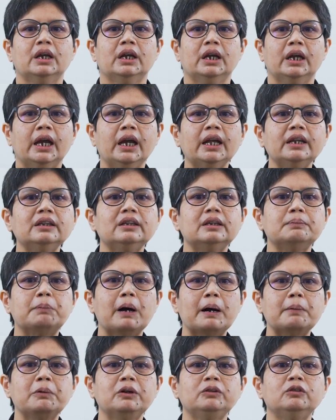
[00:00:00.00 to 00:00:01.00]
Hence,
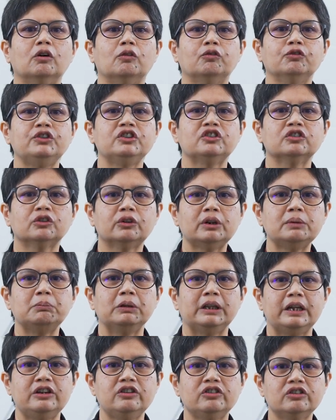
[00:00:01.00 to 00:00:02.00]
Department of Fishery
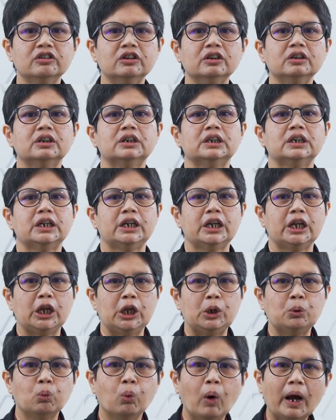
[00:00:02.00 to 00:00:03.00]
Malaysia
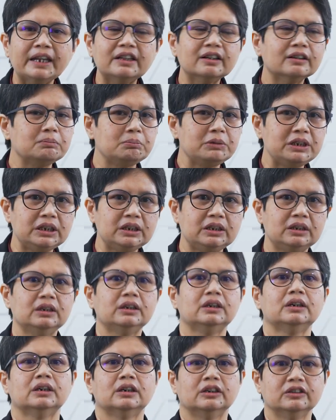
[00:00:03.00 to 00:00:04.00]
invited me,
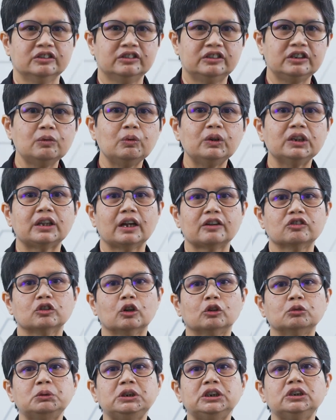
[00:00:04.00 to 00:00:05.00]
a seaweed
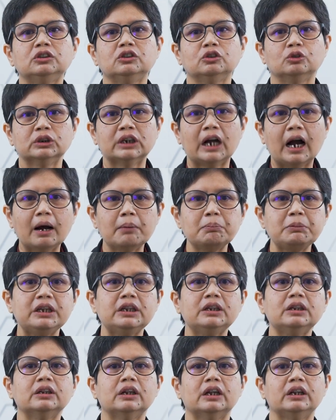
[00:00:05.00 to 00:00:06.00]
taxonomy, to come
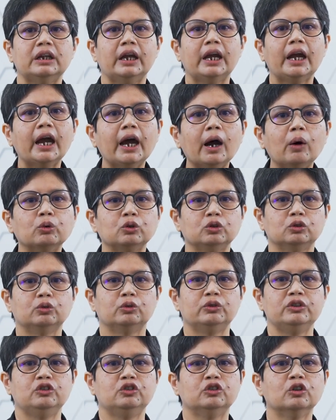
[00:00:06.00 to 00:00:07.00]
in and help to
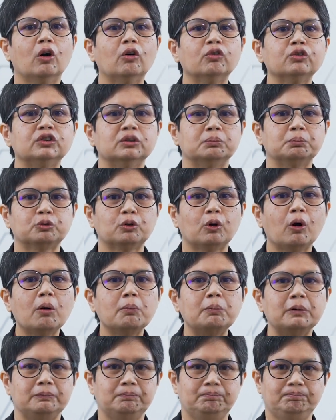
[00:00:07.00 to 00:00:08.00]
resolve the
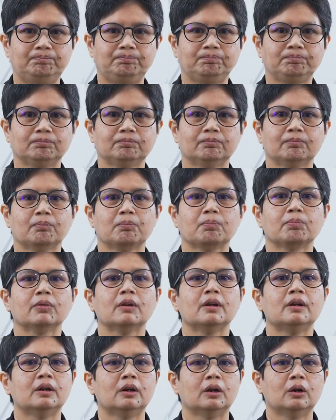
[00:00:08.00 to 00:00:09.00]
problem.
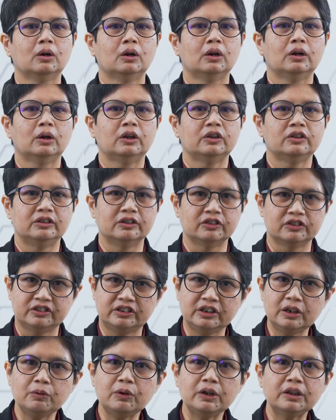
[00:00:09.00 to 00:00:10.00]
The
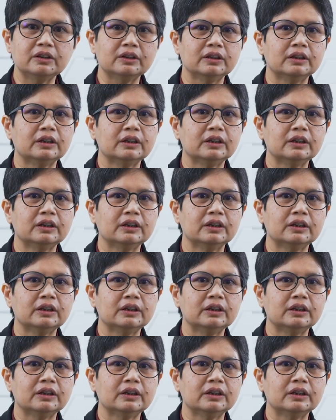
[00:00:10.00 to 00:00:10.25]
seaweed